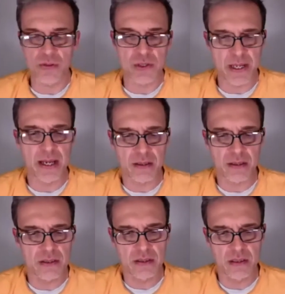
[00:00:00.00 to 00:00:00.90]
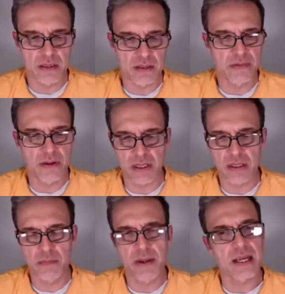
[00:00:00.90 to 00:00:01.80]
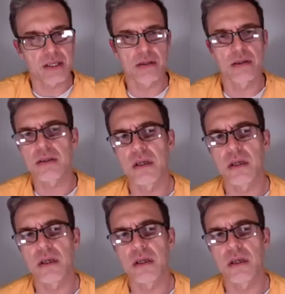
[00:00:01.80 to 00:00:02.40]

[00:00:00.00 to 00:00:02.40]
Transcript: spouse, it's a very compassionate